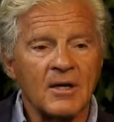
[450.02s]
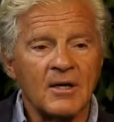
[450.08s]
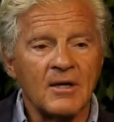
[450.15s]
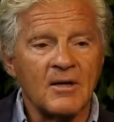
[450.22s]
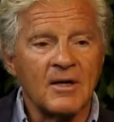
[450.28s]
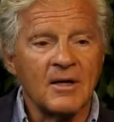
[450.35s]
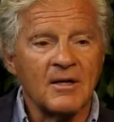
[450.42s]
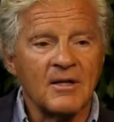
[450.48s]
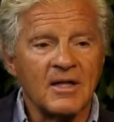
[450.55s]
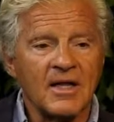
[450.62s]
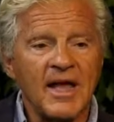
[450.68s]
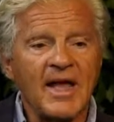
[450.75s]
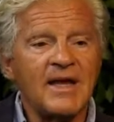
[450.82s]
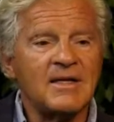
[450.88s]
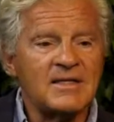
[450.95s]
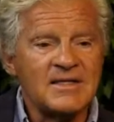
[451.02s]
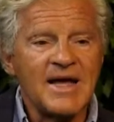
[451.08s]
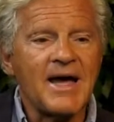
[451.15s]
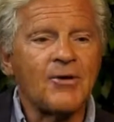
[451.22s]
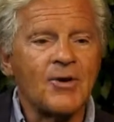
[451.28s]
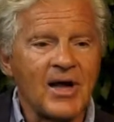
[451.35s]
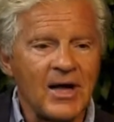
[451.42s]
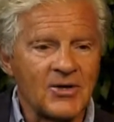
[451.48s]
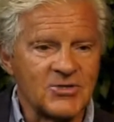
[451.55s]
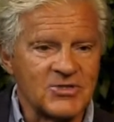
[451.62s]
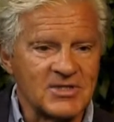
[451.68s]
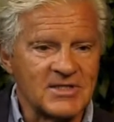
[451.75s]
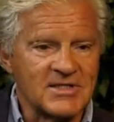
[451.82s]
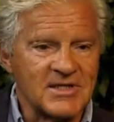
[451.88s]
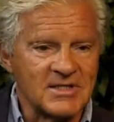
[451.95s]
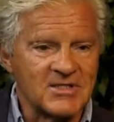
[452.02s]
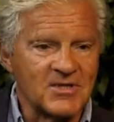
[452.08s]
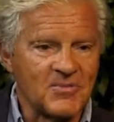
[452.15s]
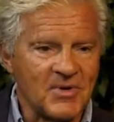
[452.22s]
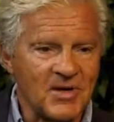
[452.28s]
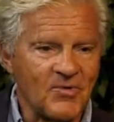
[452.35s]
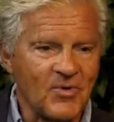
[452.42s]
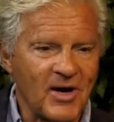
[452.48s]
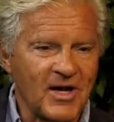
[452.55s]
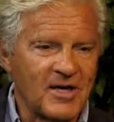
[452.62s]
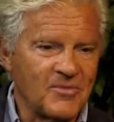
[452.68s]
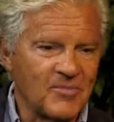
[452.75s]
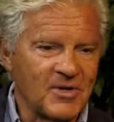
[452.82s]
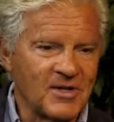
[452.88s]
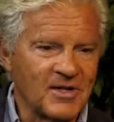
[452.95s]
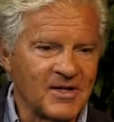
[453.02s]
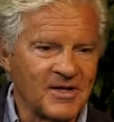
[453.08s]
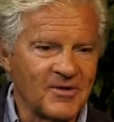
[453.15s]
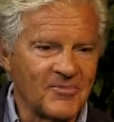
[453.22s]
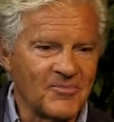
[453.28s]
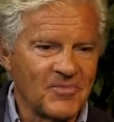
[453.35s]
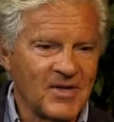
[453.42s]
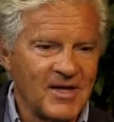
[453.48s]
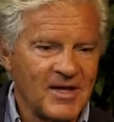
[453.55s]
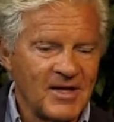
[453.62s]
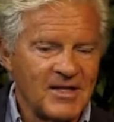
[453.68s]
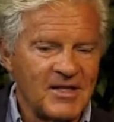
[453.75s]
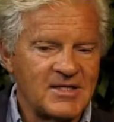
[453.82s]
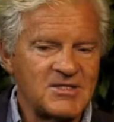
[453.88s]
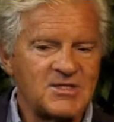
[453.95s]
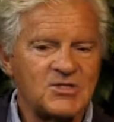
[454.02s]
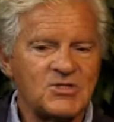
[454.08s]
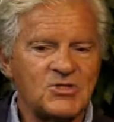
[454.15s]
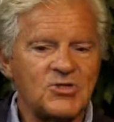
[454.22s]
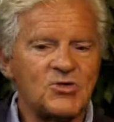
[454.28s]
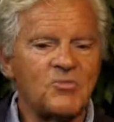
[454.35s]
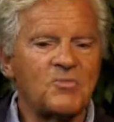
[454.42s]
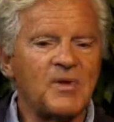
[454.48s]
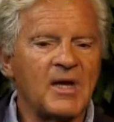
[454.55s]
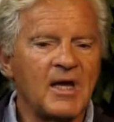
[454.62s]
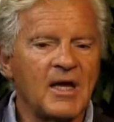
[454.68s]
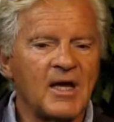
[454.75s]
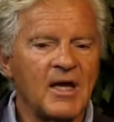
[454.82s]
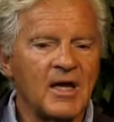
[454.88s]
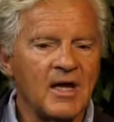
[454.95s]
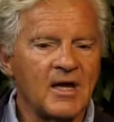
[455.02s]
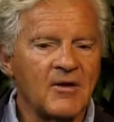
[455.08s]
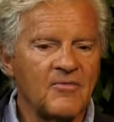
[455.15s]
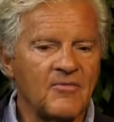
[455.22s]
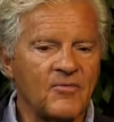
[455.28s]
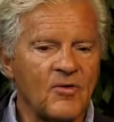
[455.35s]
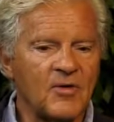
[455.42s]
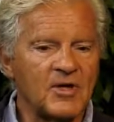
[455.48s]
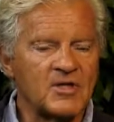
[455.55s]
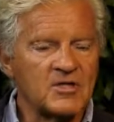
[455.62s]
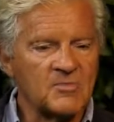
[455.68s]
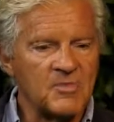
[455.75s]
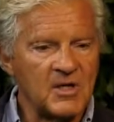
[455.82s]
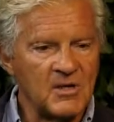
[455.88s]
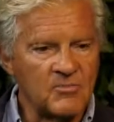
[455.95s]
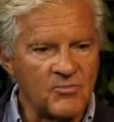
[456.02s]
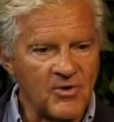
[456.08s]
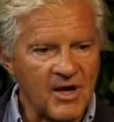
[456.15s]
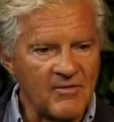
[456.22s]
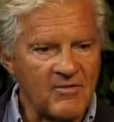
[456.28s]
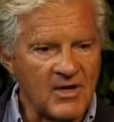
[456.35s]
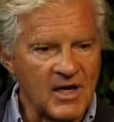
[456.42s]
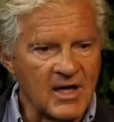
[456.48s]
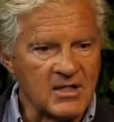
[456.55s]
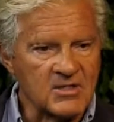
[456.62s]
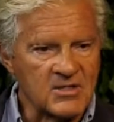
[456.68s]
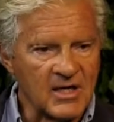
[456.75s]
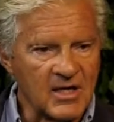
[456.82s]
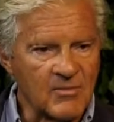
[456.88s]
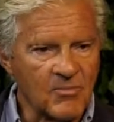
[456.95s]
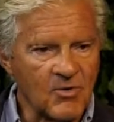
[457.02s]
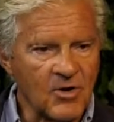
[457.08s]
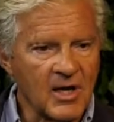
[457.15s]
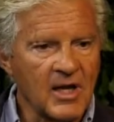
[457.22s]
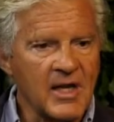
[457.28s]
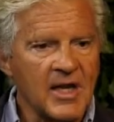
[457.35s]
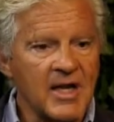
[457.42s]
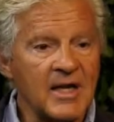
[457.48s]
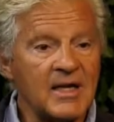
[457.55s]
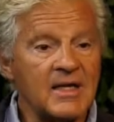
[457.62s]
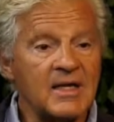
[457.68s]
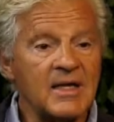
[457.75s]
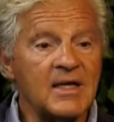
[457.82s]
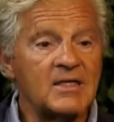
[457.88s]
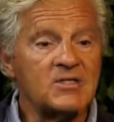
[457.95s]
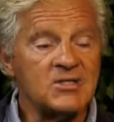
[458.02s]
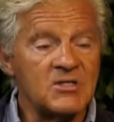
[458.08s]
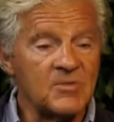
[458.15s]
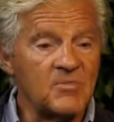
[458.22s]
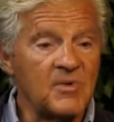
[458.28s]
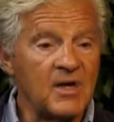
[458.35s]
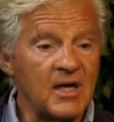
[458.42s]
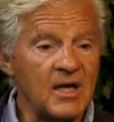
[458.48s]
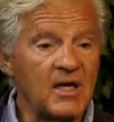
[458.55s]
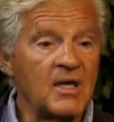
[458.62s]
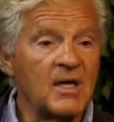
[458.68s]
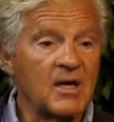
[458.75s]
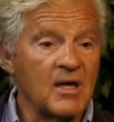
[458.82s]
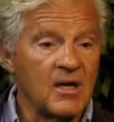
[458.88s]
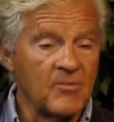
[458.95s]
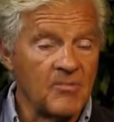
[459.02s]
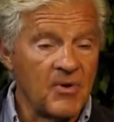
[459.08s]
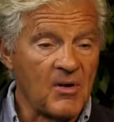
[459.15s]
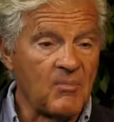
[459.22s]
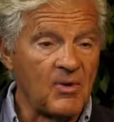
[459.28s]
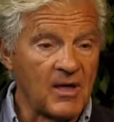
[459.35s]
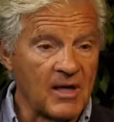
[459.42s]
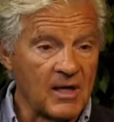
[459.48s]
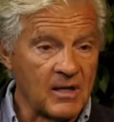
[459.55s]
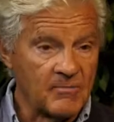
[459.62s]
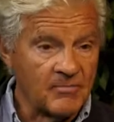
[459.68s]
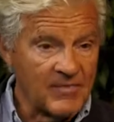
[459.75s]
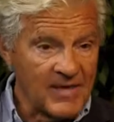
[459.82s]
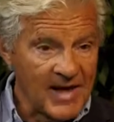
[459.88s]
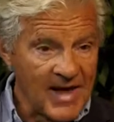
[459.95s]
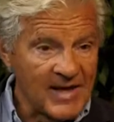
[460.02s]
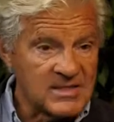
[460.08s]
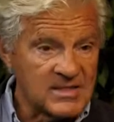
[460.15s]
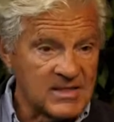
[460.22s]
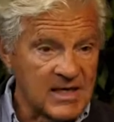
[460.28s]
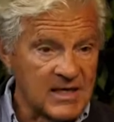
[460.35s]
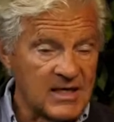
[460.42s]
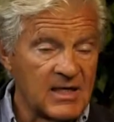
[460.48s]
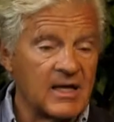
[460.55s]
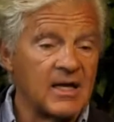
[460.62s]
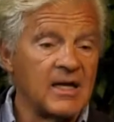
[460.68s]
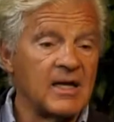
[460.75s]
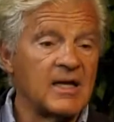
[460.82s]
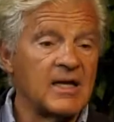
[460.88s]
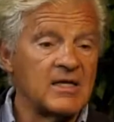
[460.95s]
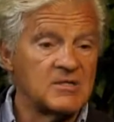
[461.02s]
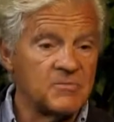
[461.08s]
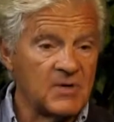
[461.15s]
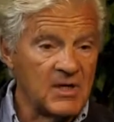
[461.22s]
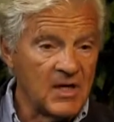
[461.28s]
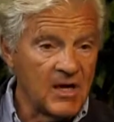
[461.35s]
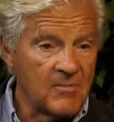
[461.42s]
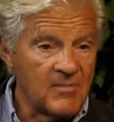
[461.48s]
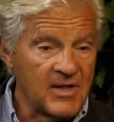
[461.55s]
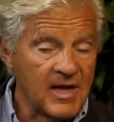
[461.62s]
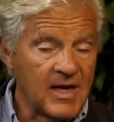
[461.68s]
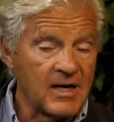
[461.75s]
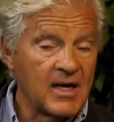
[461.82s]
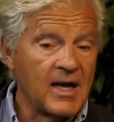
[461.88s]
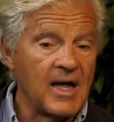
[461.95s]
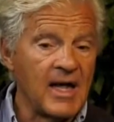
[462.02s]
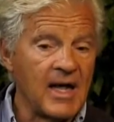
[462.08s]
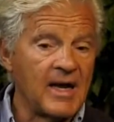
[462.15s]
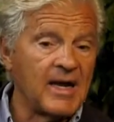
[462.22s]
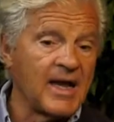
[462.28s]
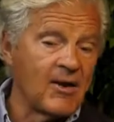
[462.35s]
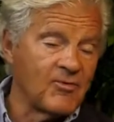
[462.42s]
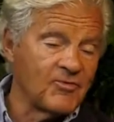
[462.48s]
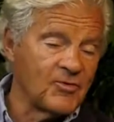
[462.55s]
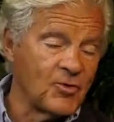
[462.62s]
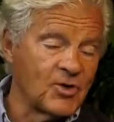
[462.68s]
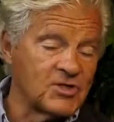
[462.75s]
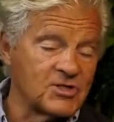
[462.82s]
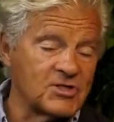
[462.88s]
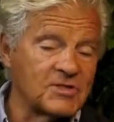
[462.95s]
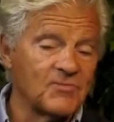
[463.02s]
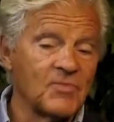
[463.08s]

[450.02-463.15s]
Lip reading: the 8 townhouses that somebody wanted to build here. This is too big for it to be in private hands anymore. It needs to be a public asset. It has become that. And now, of course,